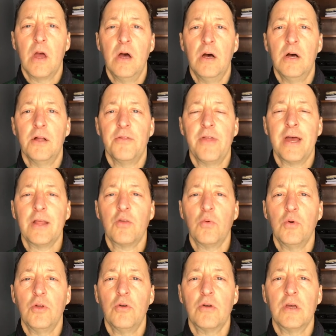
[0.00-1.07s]
uh, that's
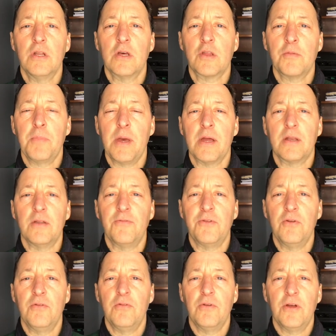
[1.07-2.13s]
what you can expect if
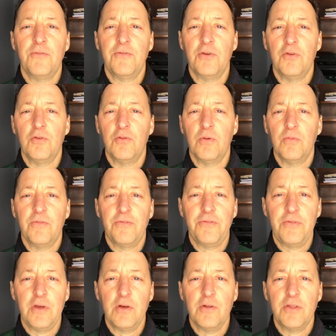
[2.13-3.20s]
you if you
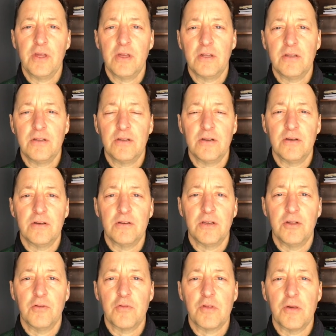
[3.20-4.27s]
feel that uh,
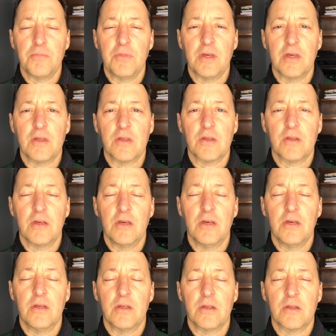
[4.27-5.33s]
you know something is
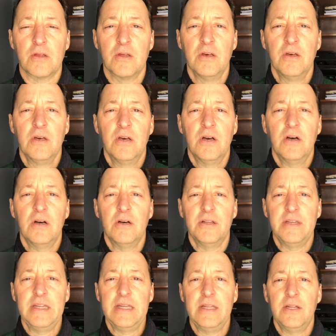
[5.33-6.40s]
is uh,
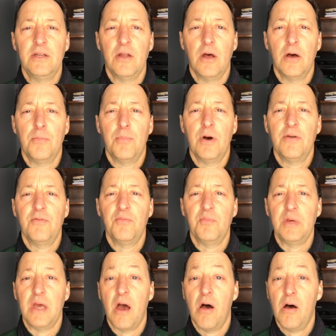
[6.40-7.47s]
needed above and
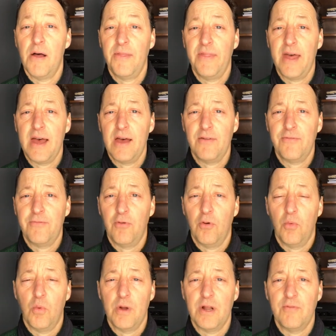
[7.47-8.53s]
beyond that for
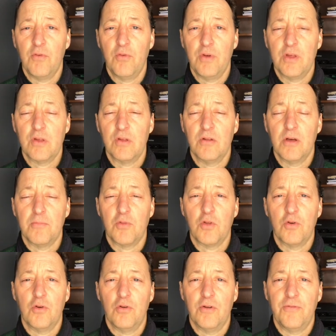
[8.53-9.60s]
whatever reason. I'm
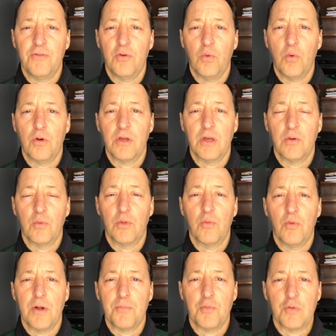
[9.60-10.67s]
sure if you're working with a
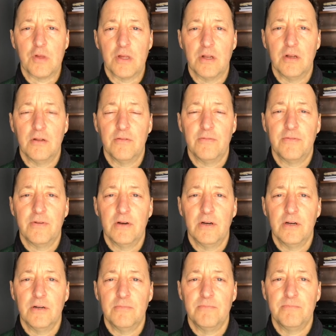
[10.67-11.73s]
representative,
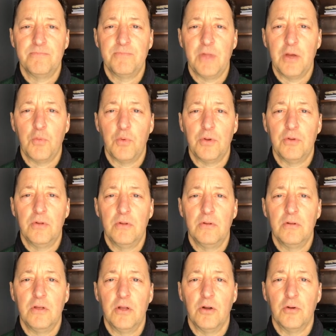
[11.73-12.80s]
um, they would
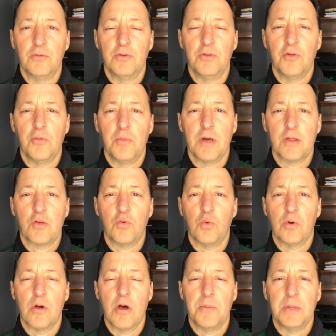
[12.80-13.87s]
you know do their best to
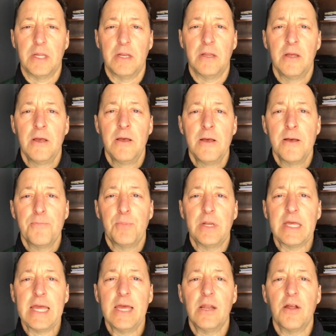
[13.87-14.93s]
accommodate. But
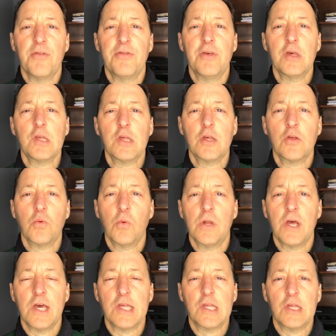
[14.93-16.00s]
again, this is what
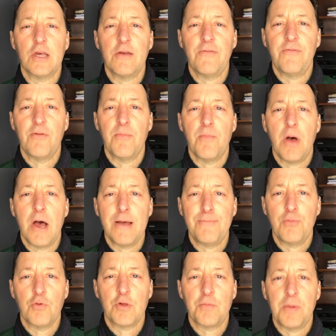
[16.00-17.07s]
I see from my
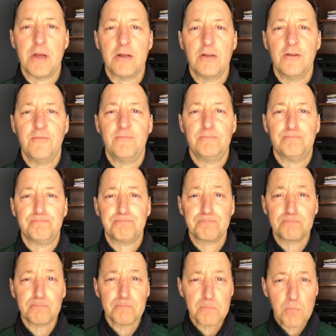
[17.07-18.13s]
perspective
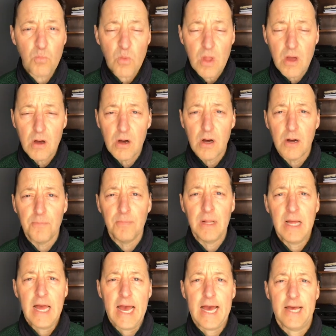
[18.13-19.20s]
um,
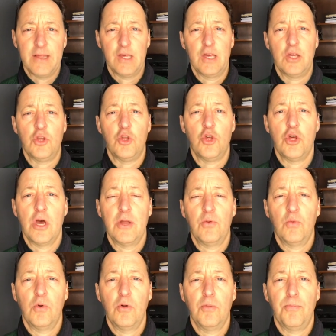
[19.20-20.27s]
as a
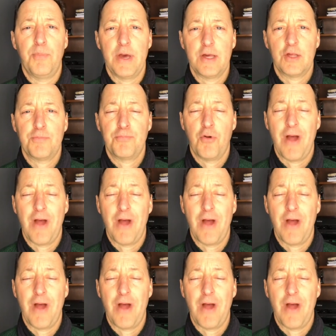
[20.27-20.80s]
general best